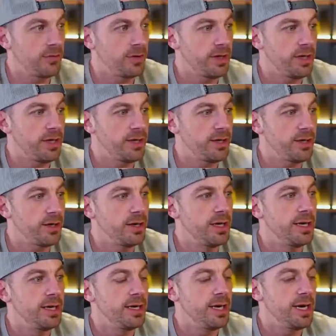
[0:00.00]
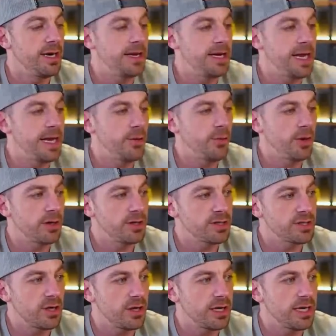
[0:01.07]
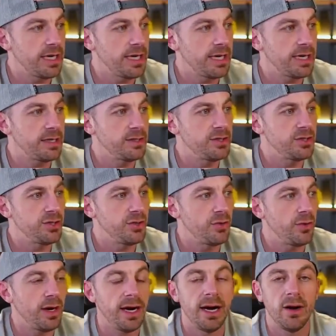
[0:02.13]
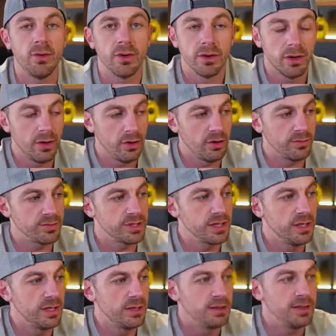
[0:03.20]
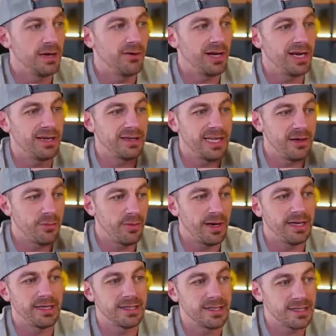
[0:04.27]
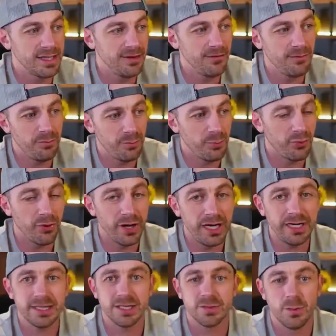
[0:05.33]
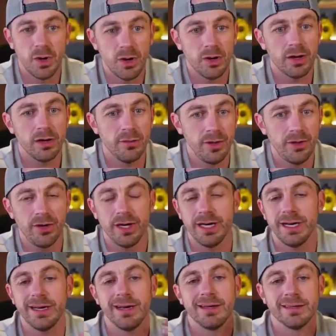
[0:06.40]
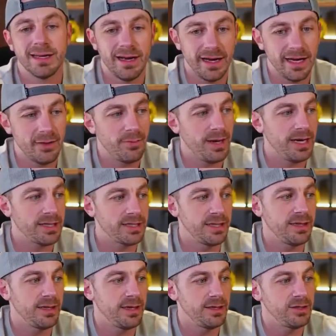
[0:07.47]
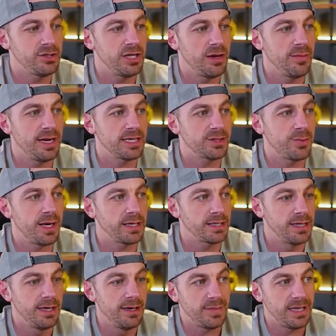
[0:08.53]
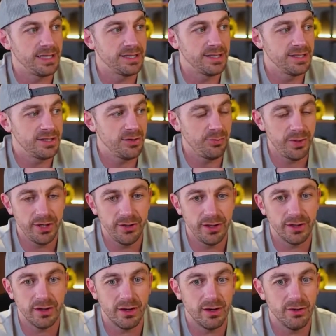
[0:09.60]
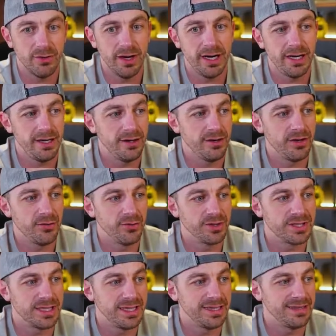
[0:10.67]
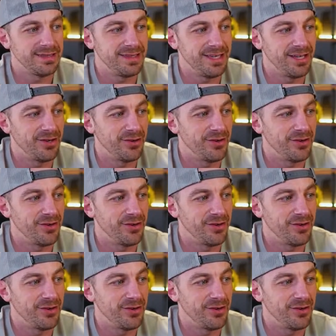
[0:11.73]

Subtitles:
over here. And then we're going to start getting into our homes. Now, again, keep in mind, this is a pretty small community. Again, tying it back to the hidden gem aspect. I mean, this is Superior all right here that we're seeing,